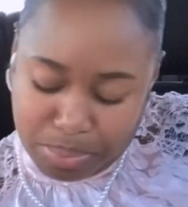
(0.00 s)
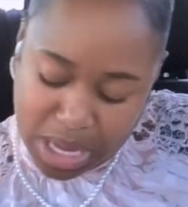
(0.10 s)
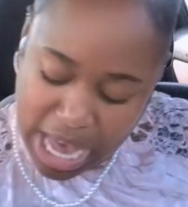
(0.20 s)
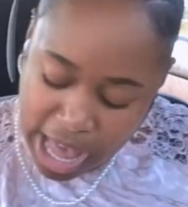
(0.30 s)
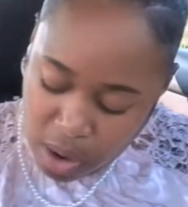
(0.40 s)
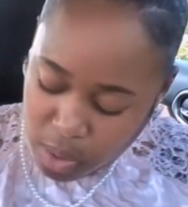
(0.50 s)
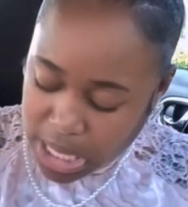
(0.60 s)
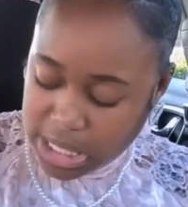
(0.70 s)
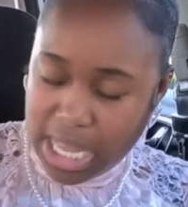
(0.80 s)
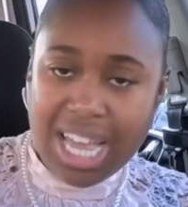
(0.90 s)
but I
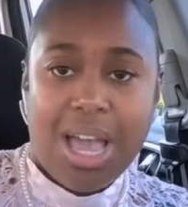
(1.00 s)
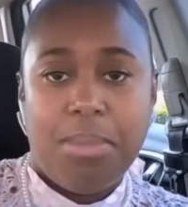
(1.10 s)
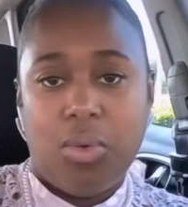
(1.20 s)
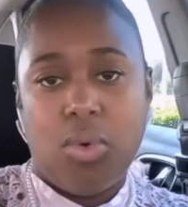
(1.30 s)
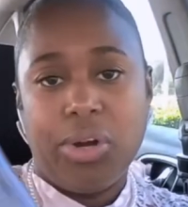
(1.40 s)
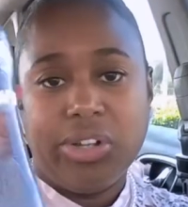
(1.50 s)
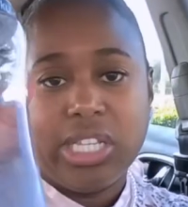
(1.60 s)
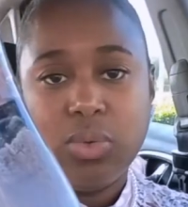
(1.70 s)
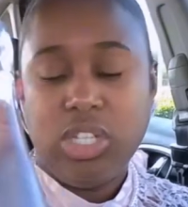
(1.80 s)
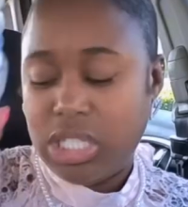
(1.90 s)
always, I got my water,
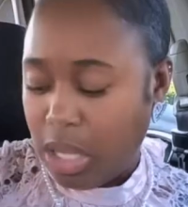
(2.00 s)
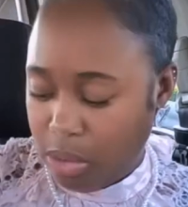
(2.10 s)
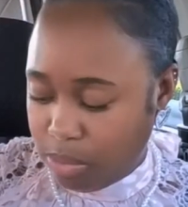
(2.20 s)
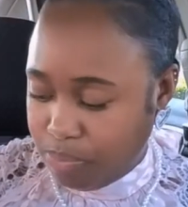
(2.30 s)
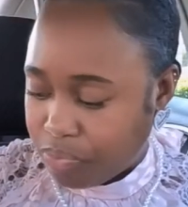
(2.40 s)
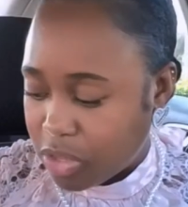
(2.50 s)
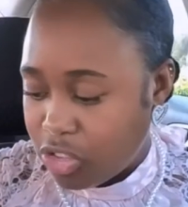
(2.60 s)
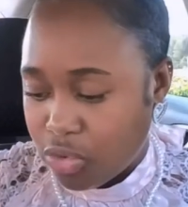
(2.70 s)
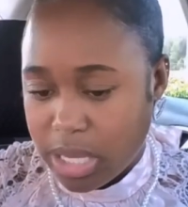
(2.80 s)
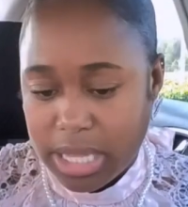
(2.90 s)
so we just gonna
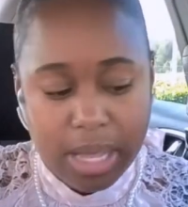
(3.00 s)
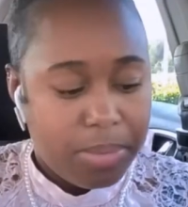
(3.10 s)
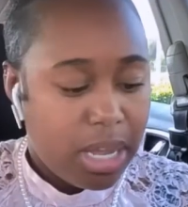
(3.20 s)
drink that.